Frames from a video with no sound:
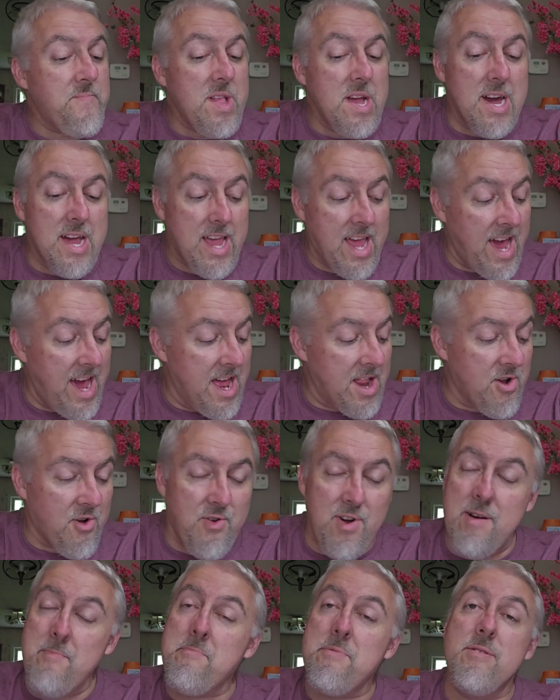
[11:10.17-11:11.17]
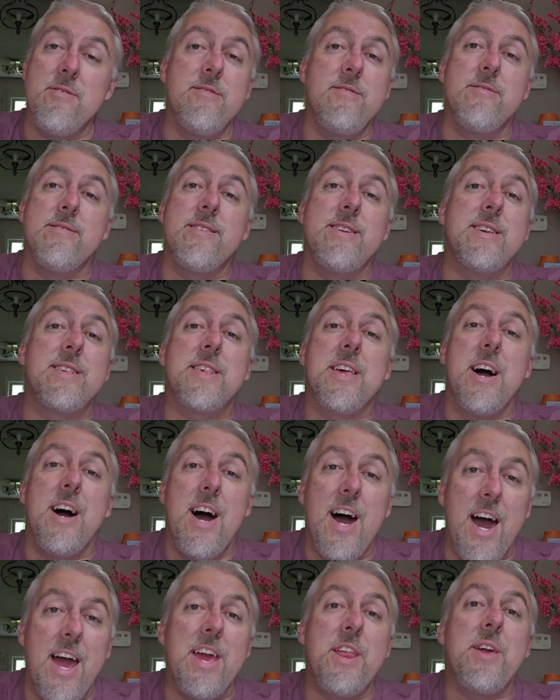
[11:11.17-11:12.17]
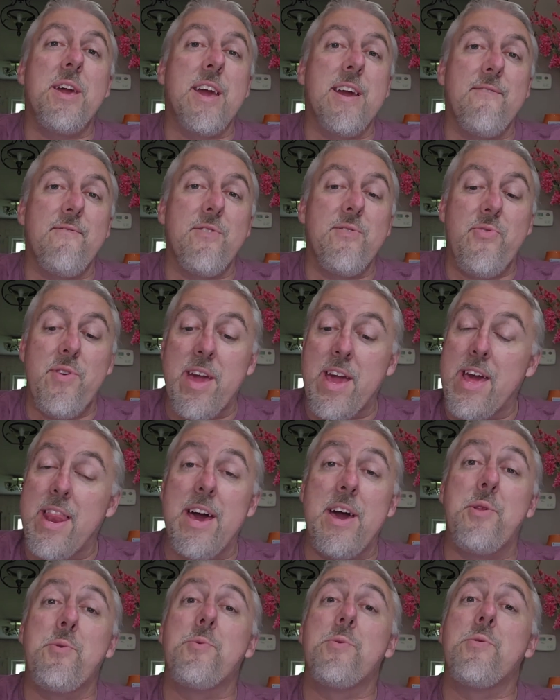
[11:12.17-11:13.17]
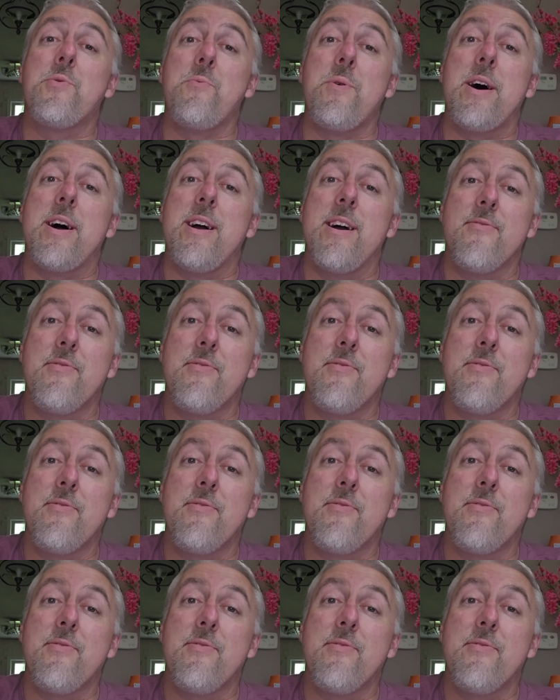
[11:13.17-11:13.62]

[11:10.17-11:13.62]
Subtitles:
again, Crumbl is hiding everything, and I don't know why.